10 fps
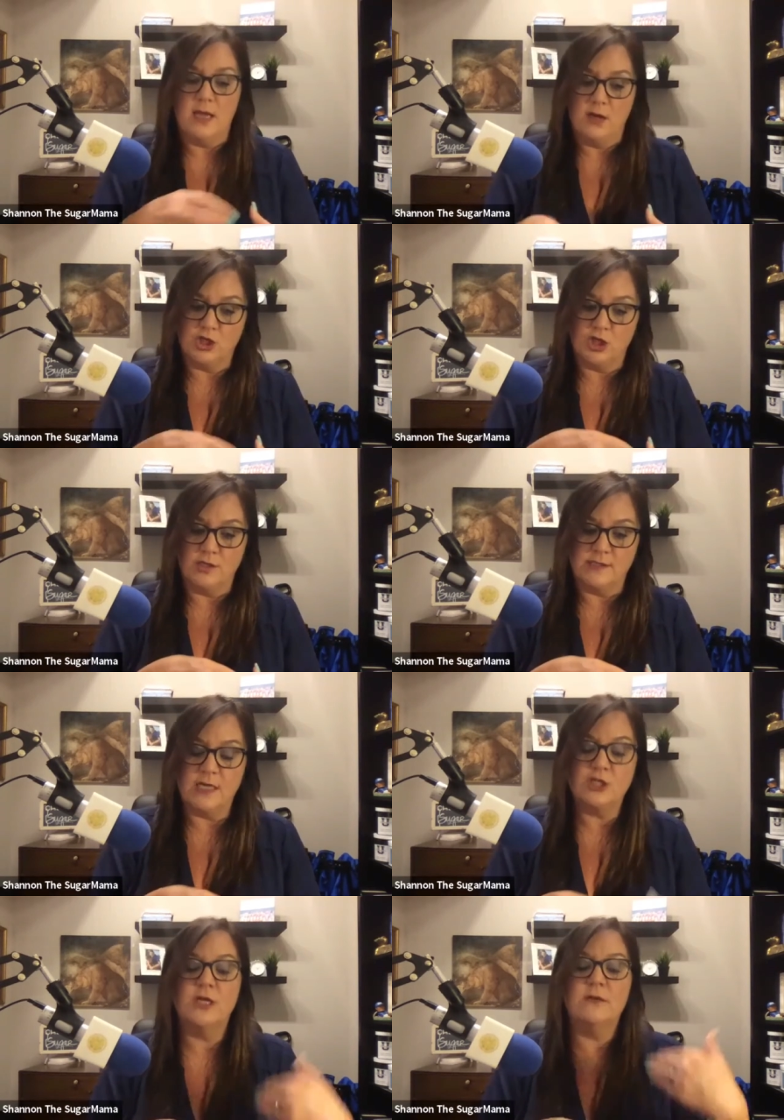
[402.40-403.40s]
Sugar a
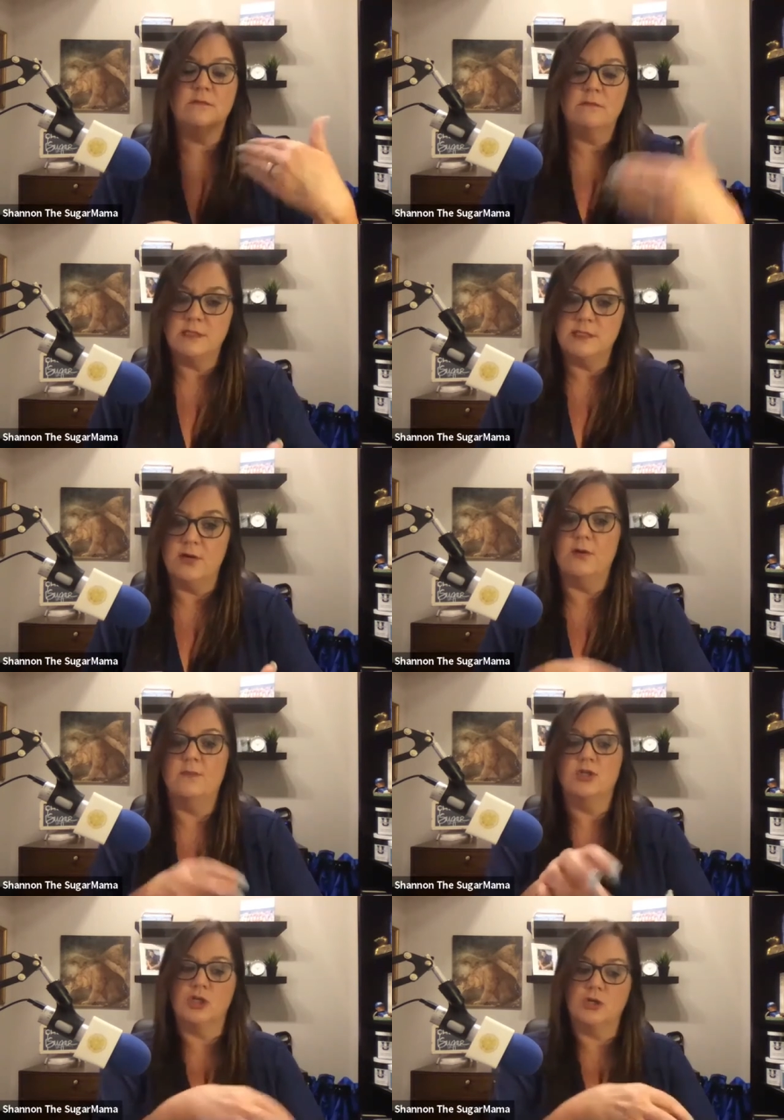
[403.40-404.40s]
section,
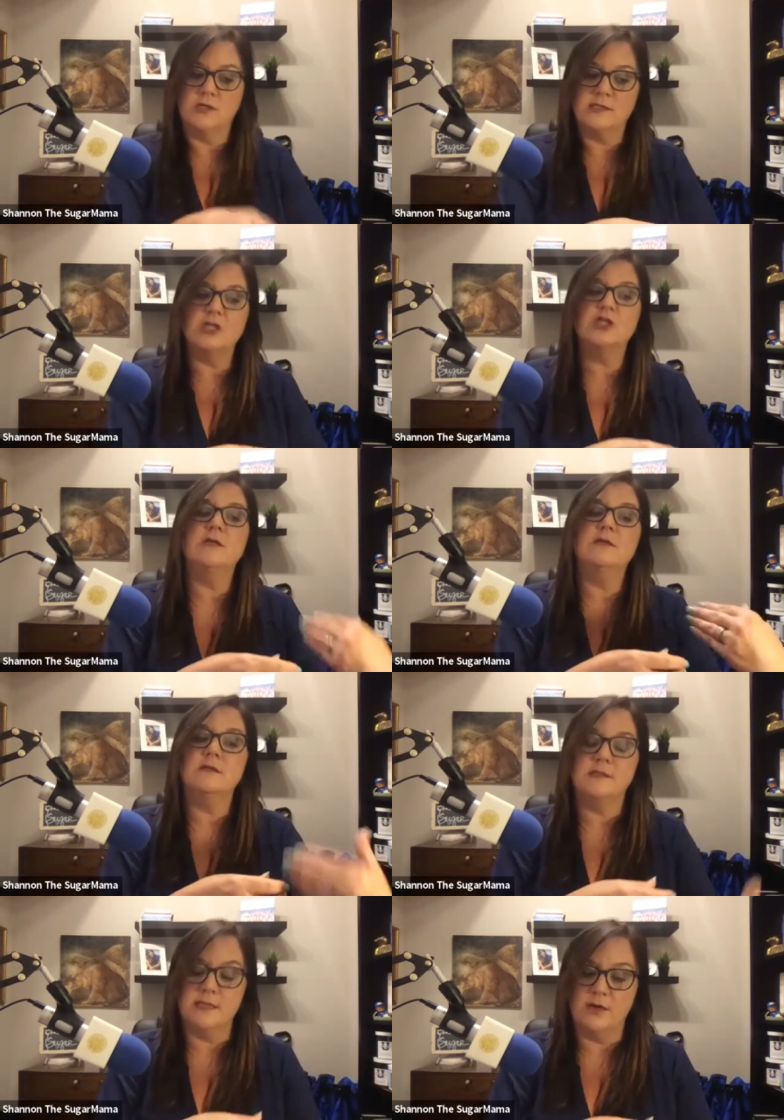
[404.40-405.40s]
serum, sugar a section,
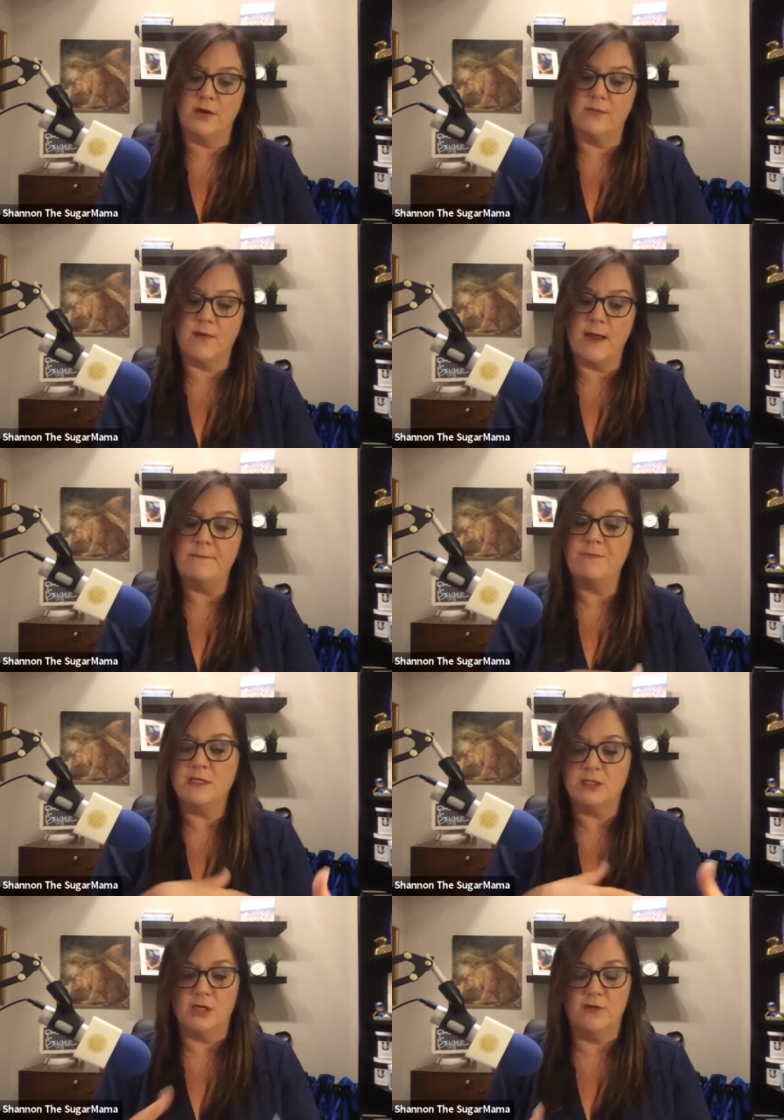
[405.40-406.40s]
serum, right?
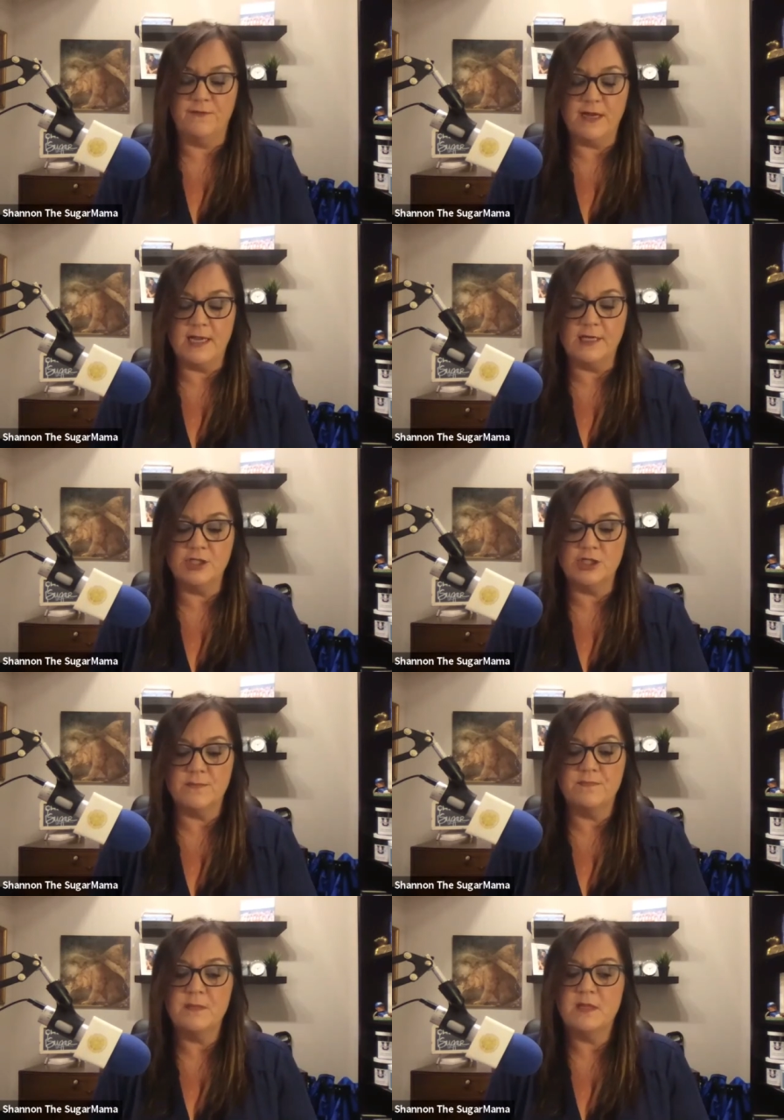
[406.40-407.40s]
Until you finish
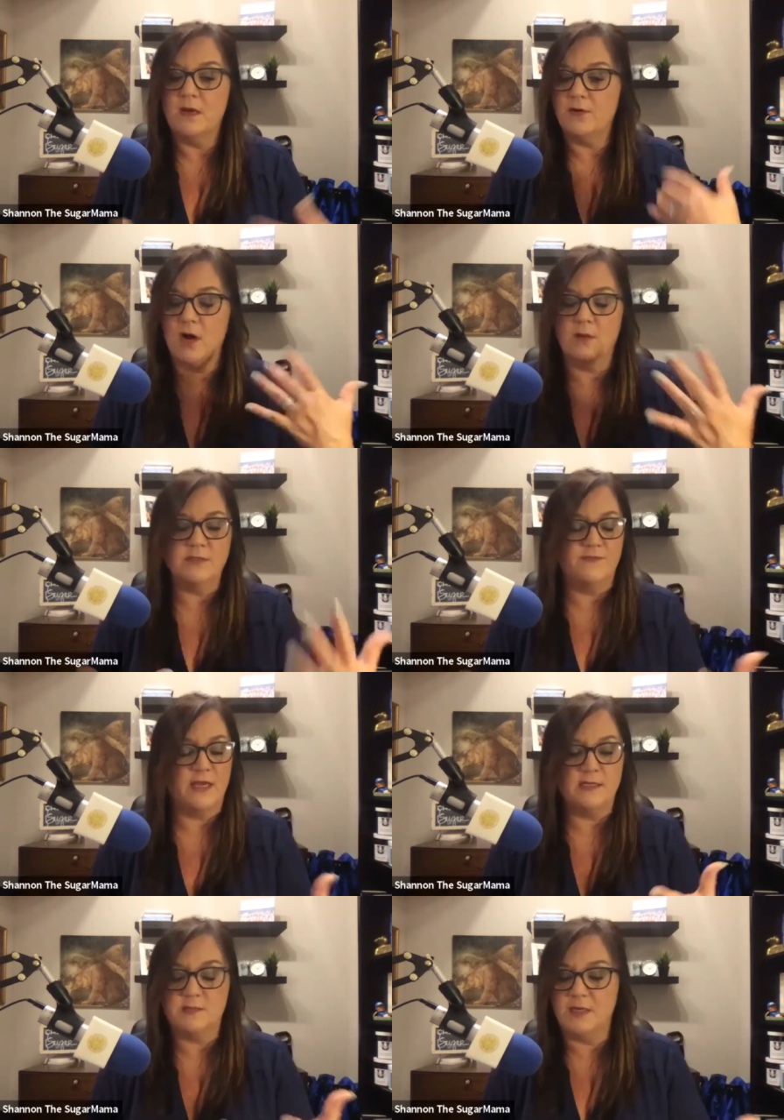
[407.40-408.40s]
underarms,
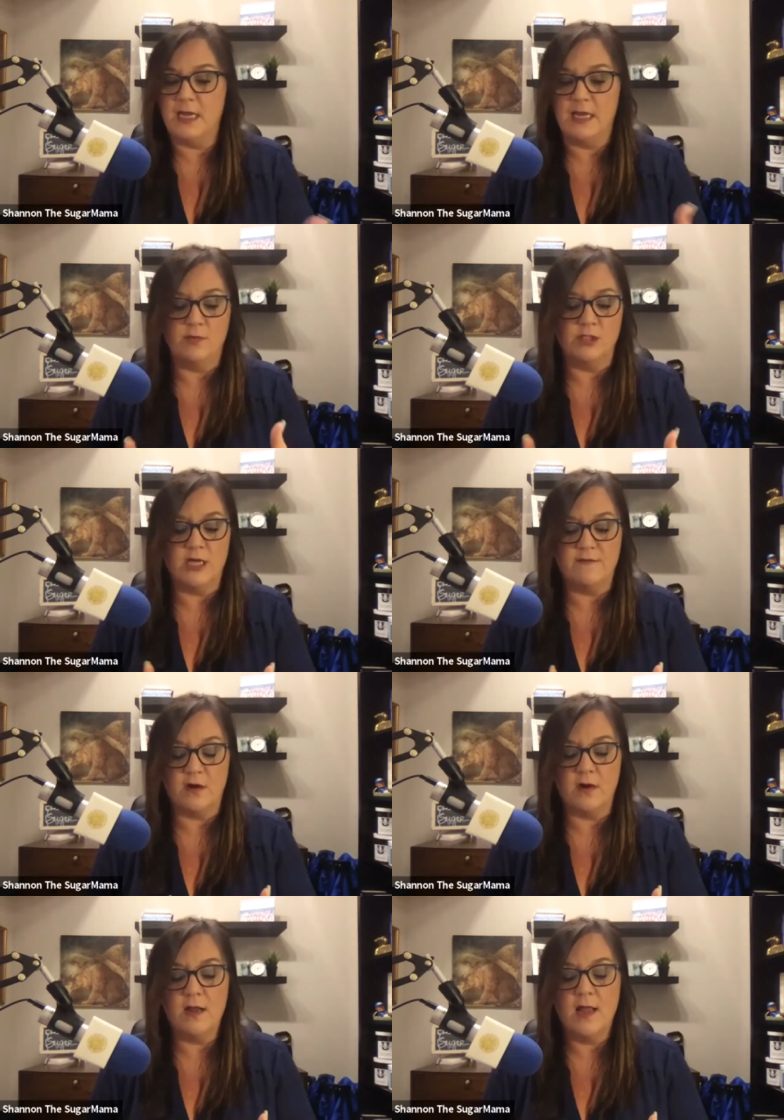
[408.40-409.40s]
face, bikini,
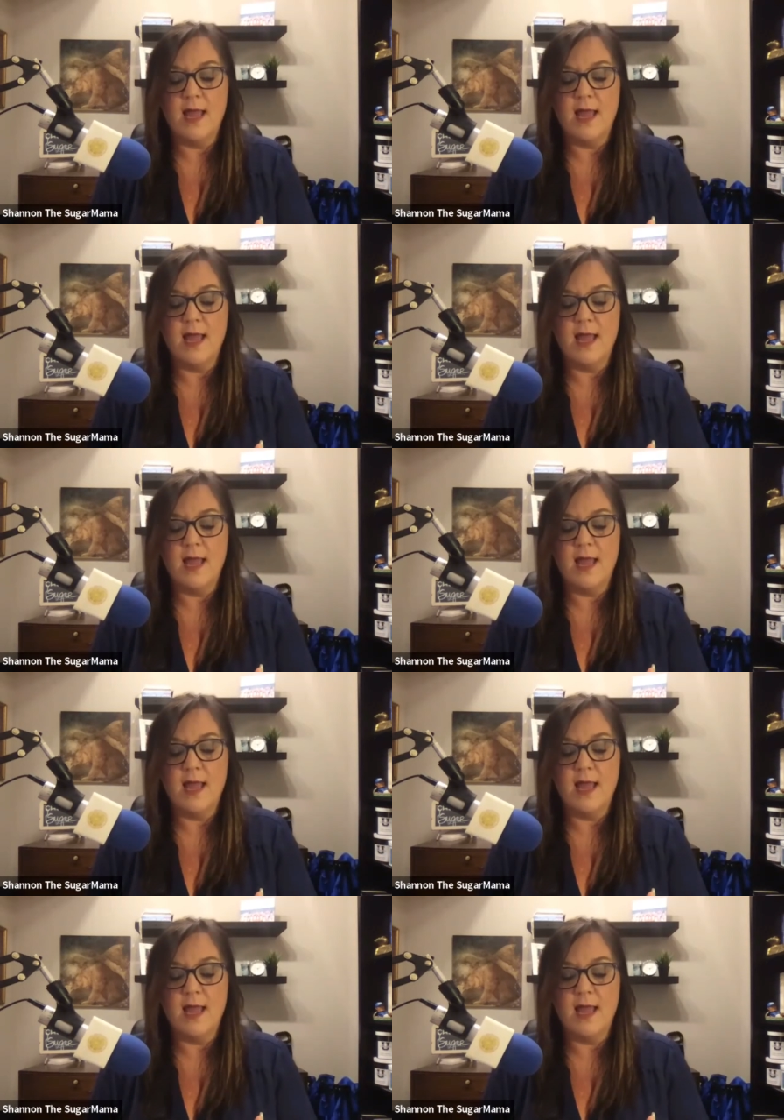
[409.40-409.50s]
whichever.